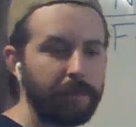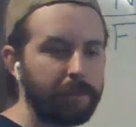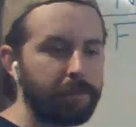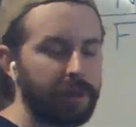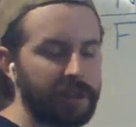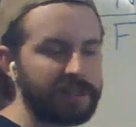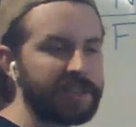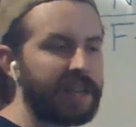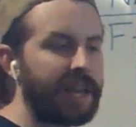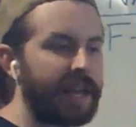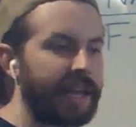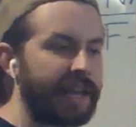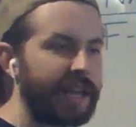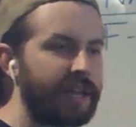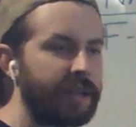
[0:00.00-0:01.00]
plus
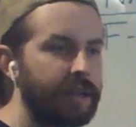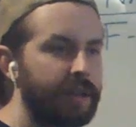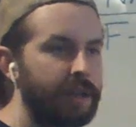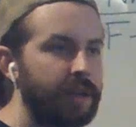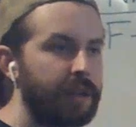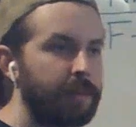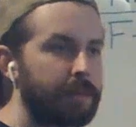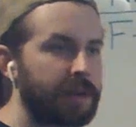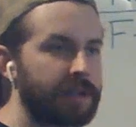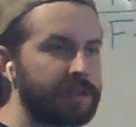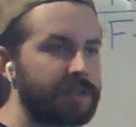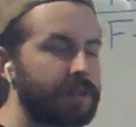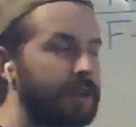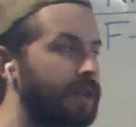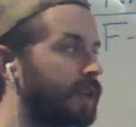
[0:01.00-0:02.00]
a, because
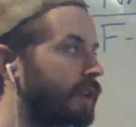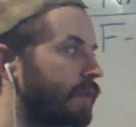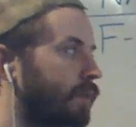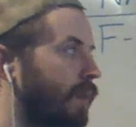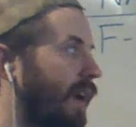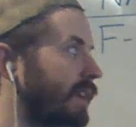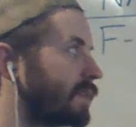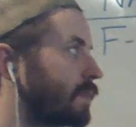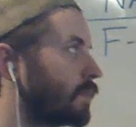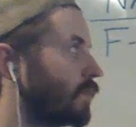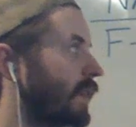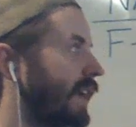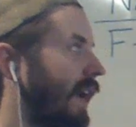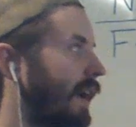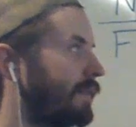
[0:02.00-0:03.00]
as
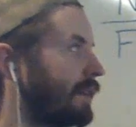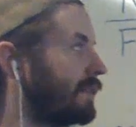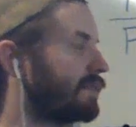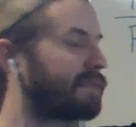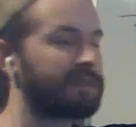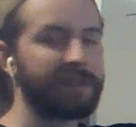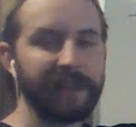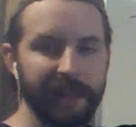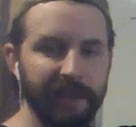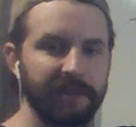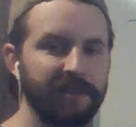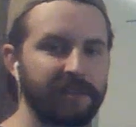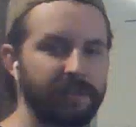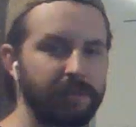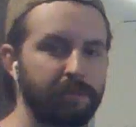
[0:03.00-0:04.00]
we have it for
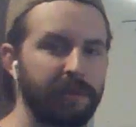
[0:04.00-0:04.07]
this,